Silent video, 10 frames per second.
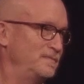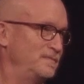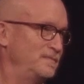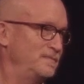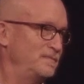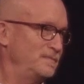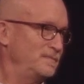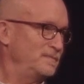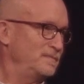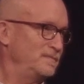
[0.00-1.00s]

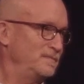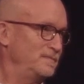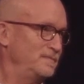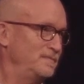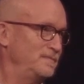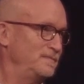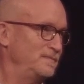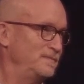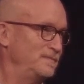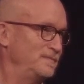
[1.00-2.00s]

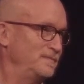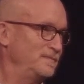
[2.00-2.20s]
(silent)